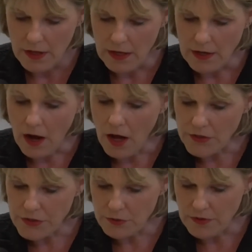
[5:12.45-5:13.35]
And
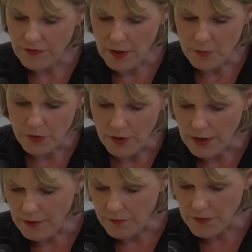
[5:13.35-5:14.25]
also in
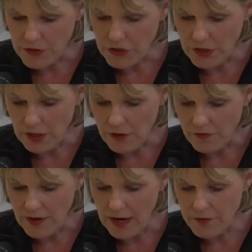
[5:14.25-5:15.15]
February this year,
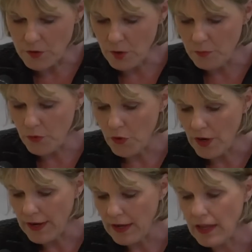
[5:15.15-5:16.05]
five year old
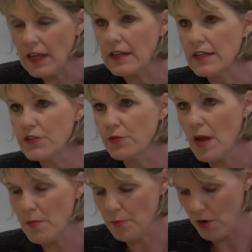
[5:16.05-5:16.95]
boy in East
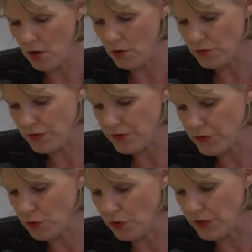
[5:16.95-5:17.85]
Ramapo
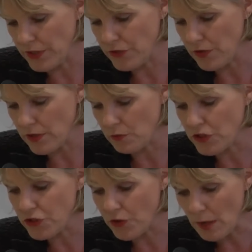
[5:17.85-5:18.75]
School District
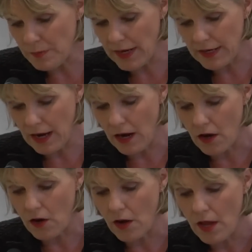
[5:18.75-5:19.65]
was struck by a
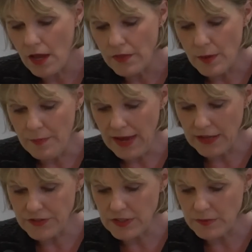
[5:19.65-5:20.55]
car that
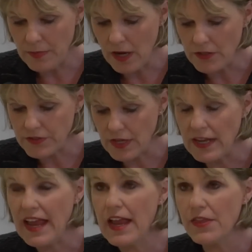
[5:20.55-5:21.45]
passed his bus
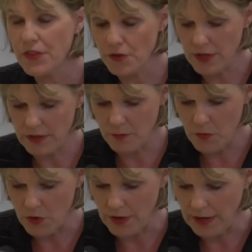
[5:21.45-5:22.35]
at 8:30 in the
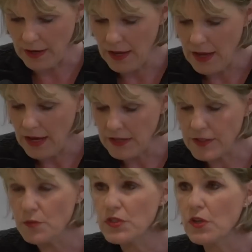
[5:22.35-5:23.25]
morning as
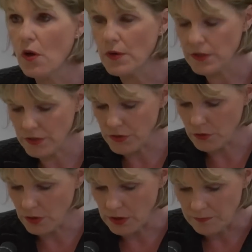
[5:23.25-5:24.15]
he was going to
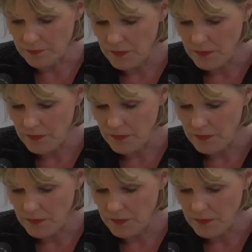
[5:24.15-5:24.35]
school.